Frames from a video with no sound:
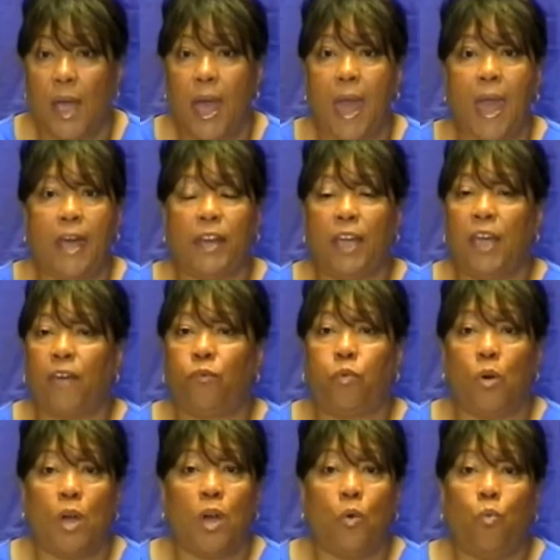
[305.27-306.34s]
And if
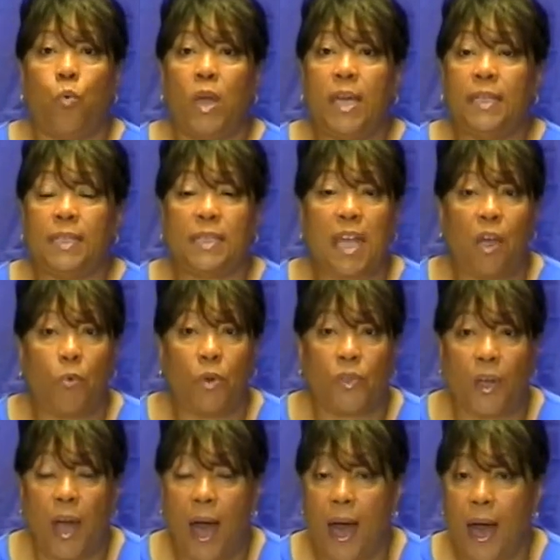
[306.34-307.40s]
we stay with
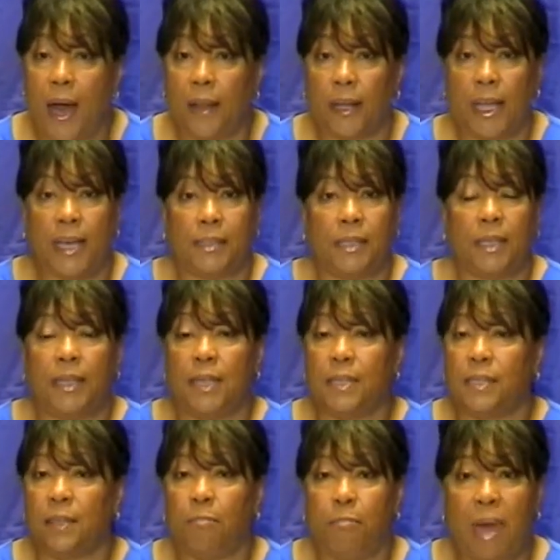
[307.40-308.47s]
God, as it
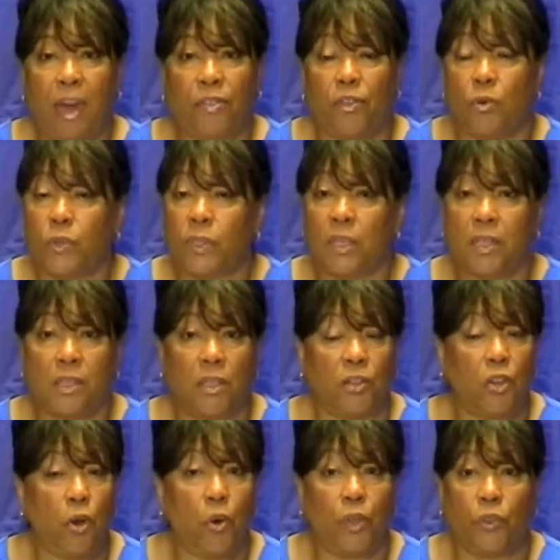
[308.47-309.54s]
is in Matthew 6 and
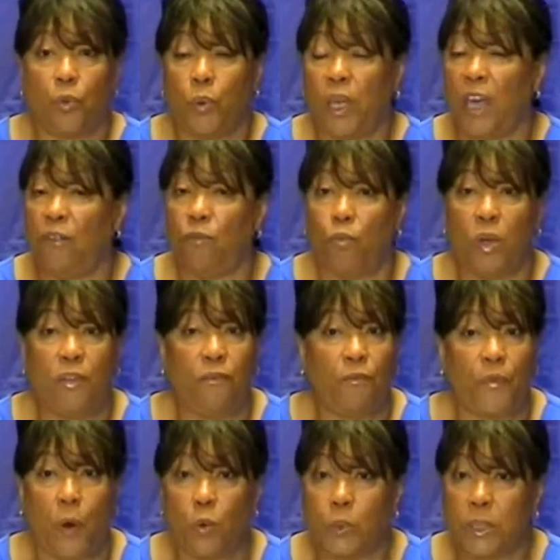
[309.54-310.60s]
33, if we
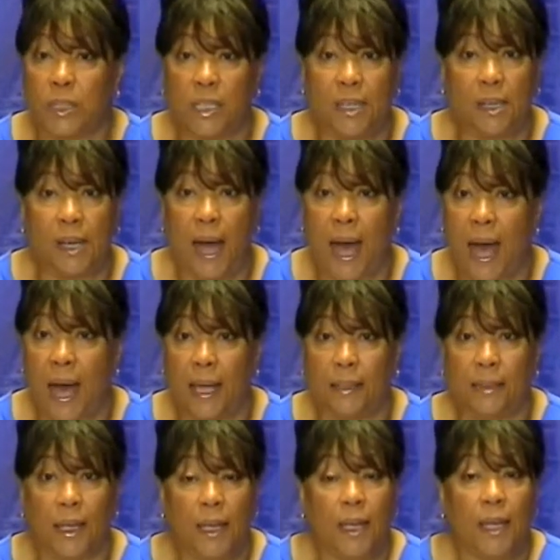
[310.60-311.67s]
first seek God
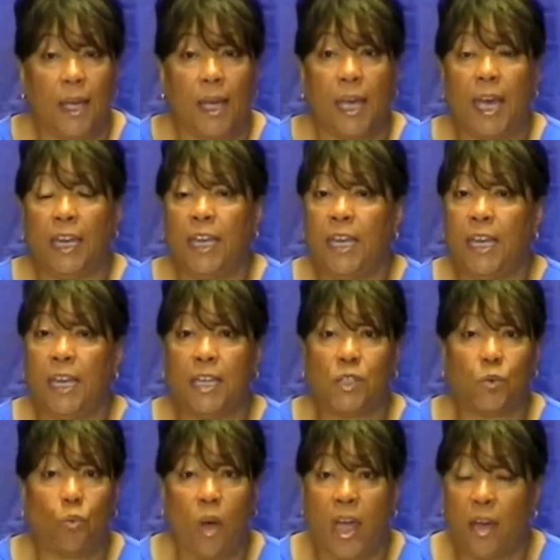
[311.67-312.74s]
and his
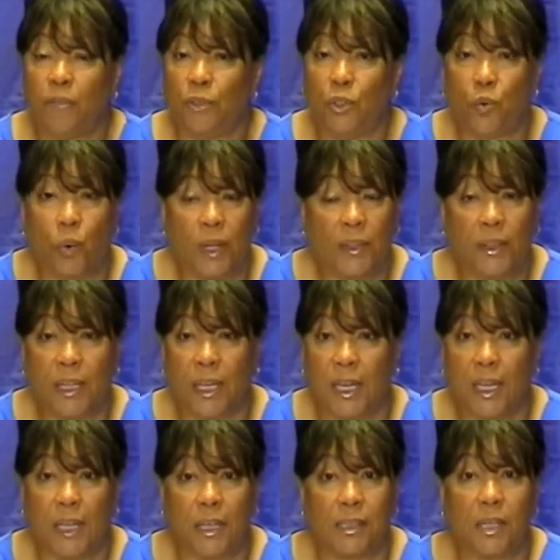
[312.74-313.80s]
way of doing
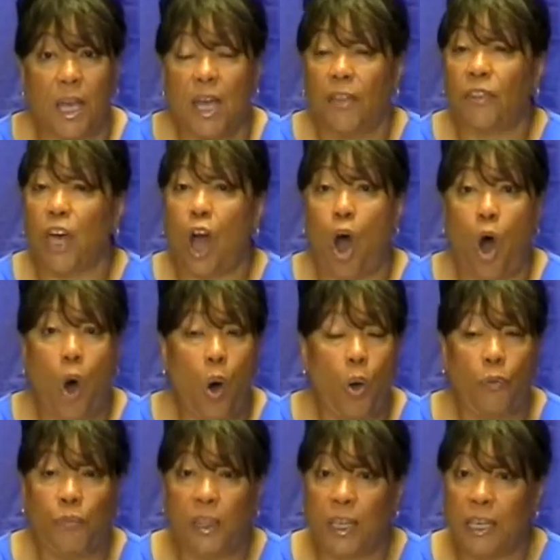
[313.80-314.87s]
things, that all
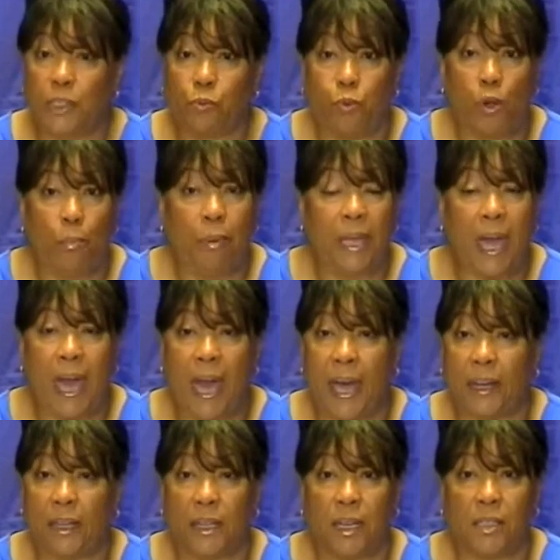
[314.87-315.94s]
things will be
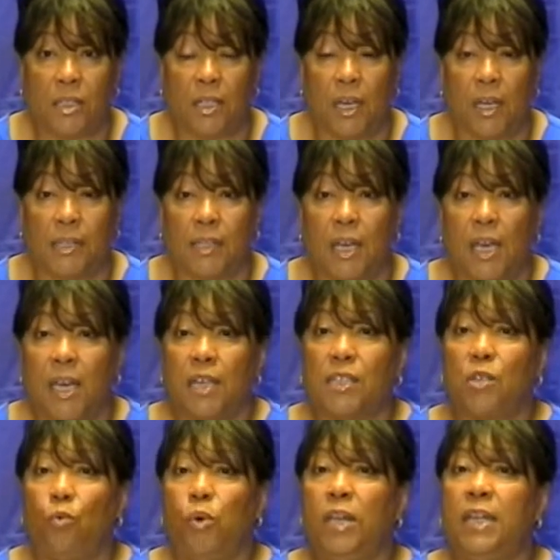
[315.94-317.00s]
added unto us.
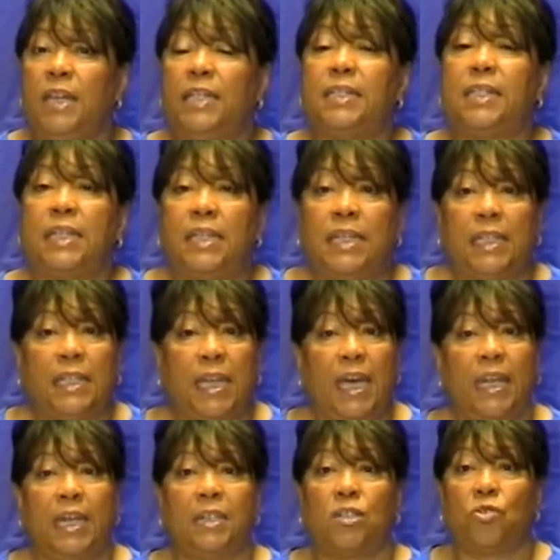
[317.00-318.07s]
See, we need to get
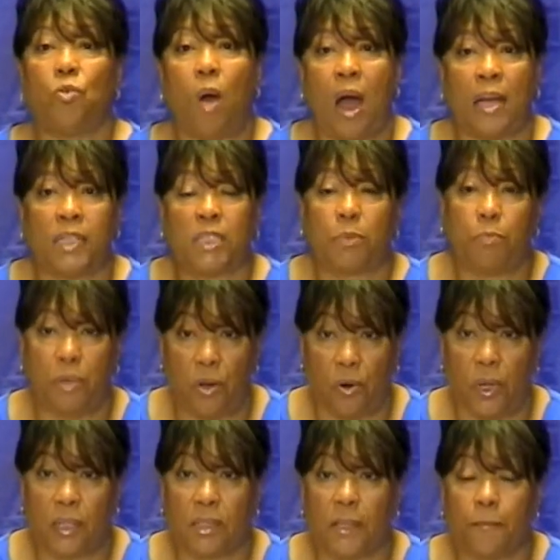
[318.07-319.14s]
that into our
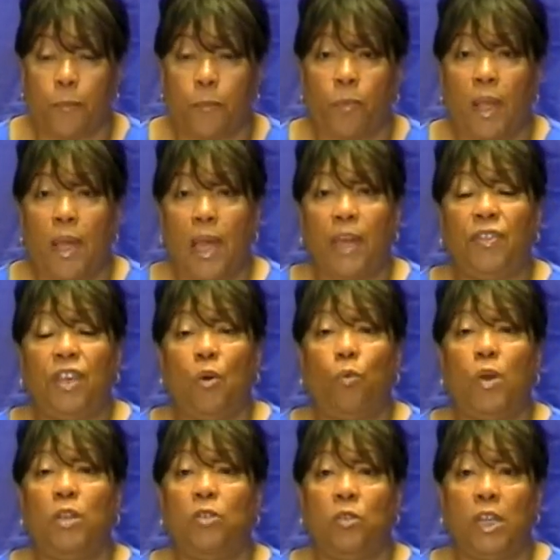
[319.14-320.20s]
spirits. And then
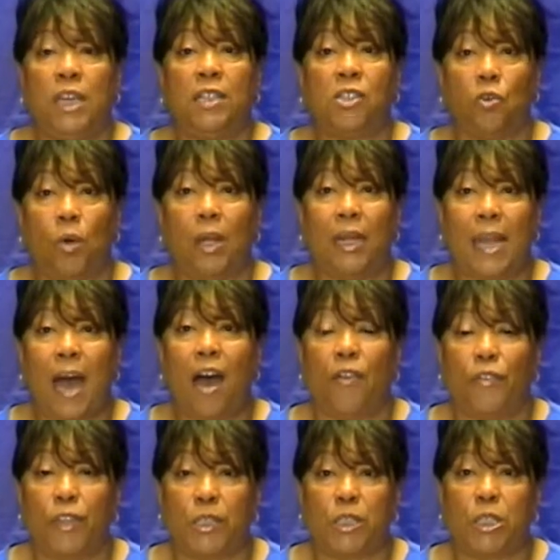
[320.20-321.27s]
we need to allow
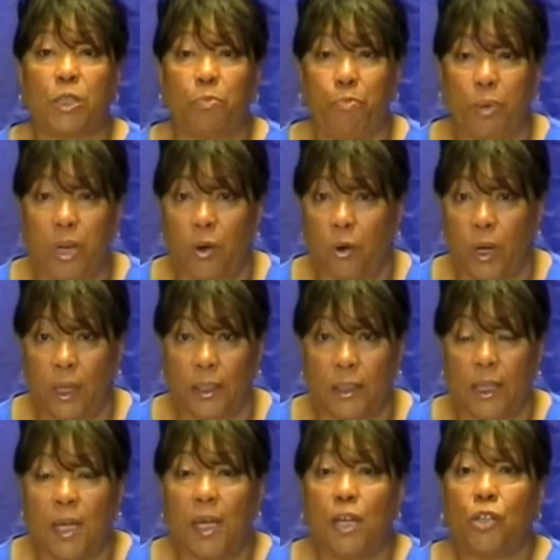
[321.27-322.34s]
the Spirit
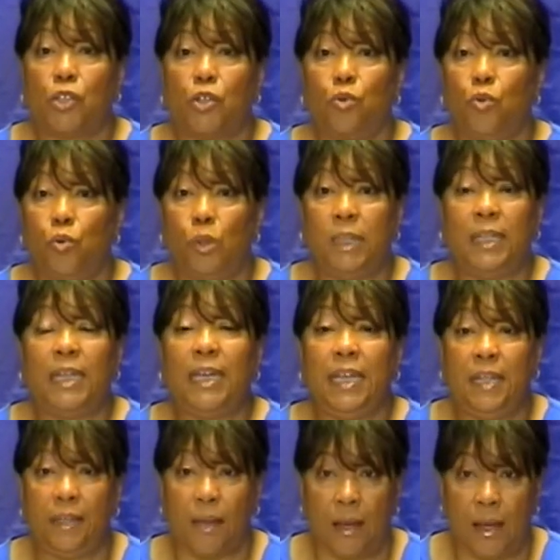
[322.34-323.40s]
to
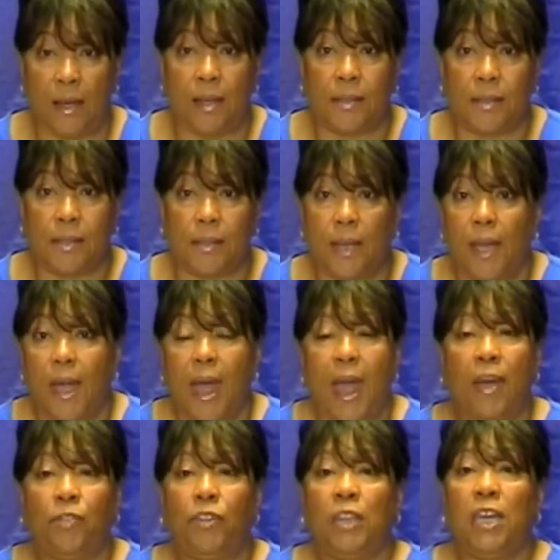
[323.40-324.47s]
lead us.
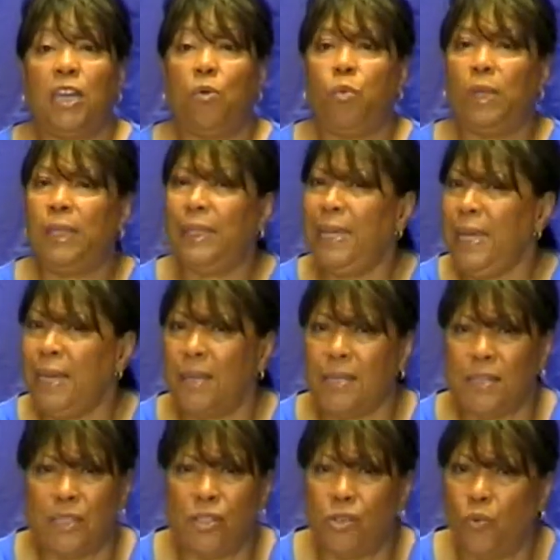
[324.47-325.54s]
And then it will lead
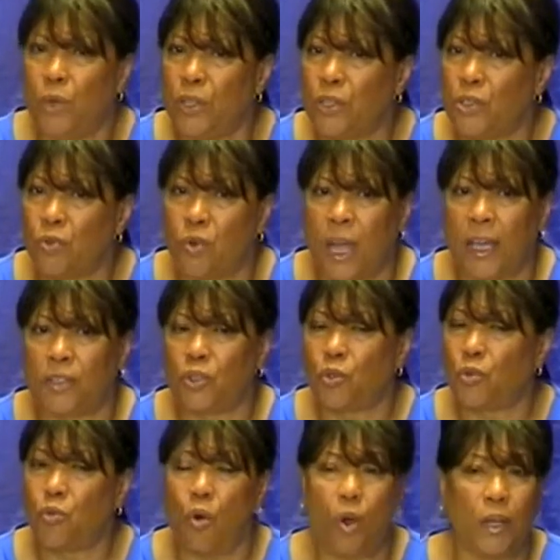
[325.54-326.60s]
us into
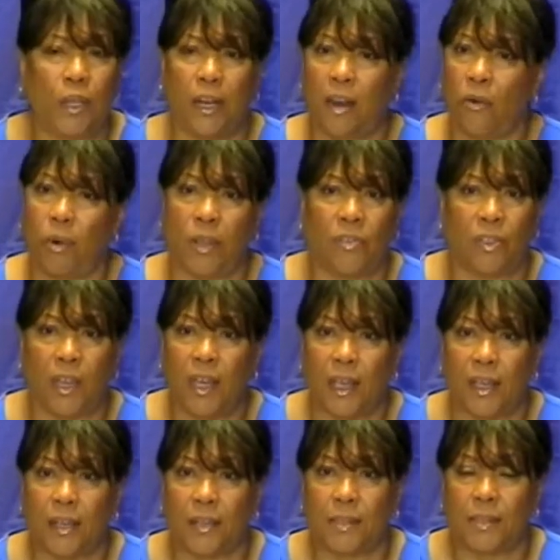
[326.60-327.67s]
extraordinary
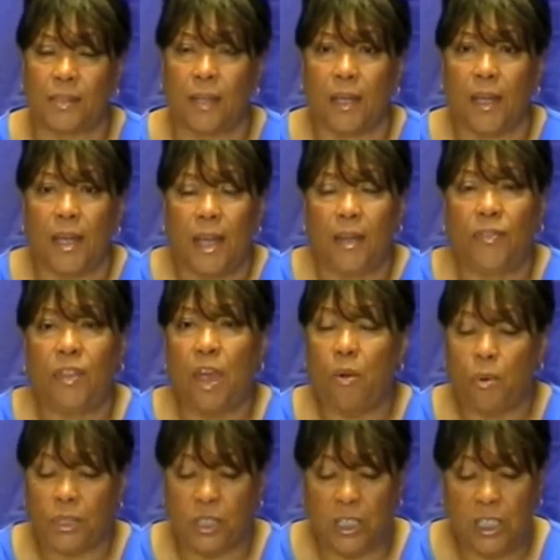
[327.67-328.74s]
things. There
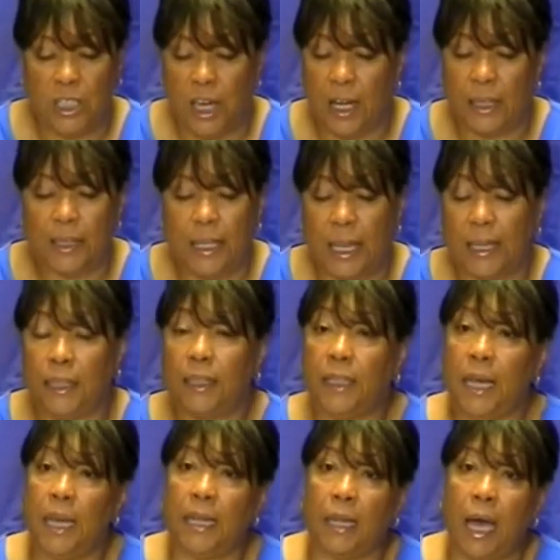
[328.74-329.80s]
was a young lady
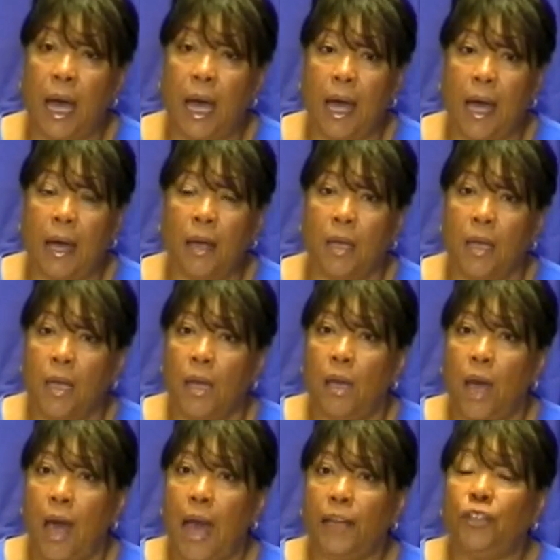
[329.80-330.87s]
that
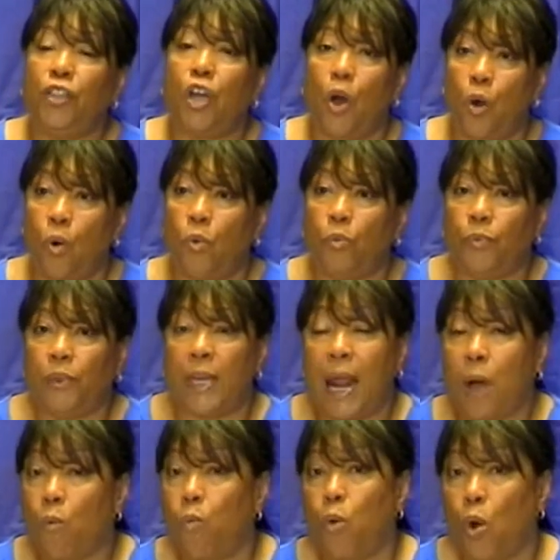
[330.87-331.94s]
I know that I
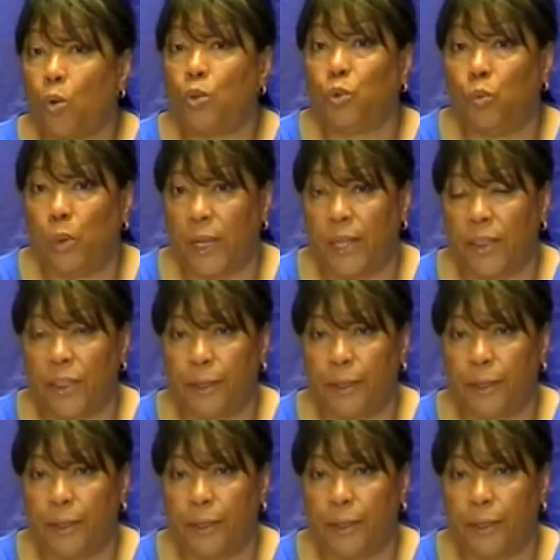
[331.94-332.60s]
worked with.